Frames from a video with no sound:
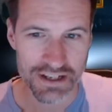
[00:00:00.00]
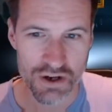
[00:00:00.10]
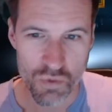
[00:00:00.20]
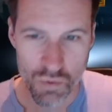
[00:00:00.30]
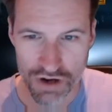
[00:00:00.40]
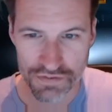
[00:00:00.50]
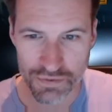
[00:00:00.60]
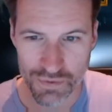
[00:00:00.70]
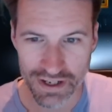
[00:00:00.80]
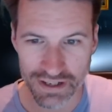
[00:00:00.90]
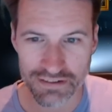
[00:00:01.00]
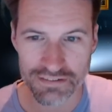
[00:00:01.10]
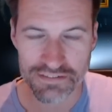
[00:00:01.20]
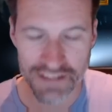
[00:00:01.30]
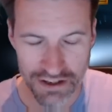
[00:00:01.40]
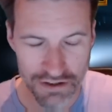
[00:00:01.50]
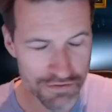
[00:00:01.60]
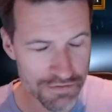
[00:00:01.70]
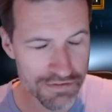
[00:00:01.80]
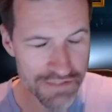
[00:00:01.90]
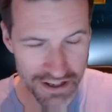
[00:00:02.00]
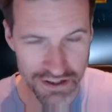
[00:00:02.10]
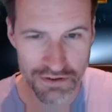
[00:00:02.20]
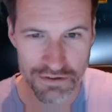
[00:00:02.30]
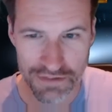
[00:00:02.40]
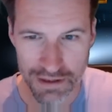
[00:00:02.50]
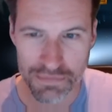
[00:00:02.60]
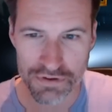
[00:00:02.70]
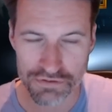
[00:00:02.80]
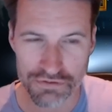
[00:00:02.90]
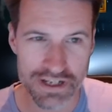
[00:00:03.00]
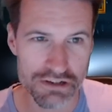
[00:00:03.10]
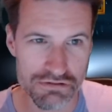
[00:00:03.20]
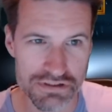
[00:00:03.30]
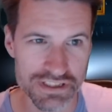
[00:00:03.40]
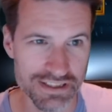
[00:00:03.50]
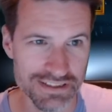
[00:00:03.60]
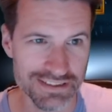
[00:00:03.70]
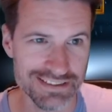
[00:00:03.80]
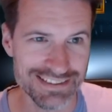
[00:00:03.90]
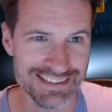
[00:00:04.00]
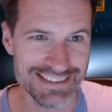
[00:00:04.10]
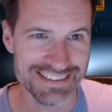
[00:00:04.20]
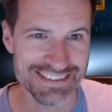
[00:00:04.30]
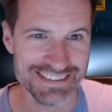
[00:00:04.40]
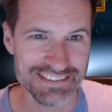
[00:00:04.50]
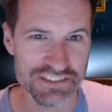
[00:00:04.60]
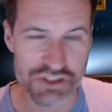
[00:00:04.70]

worth the wait. Thank you, number 3, Acrizia, for